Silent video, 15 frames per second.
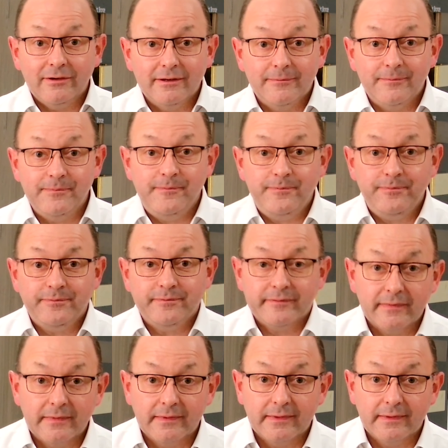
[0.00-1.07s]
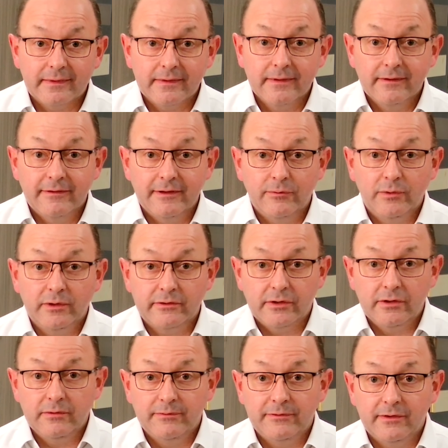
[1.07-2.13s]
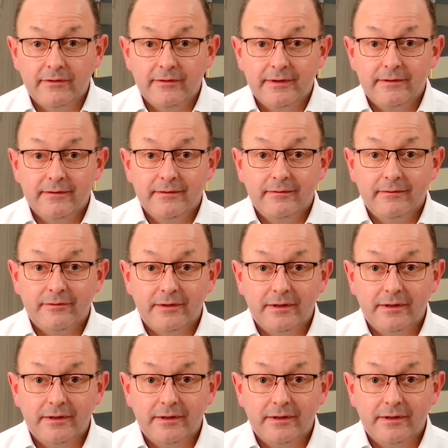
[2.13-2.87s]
I think we'll group three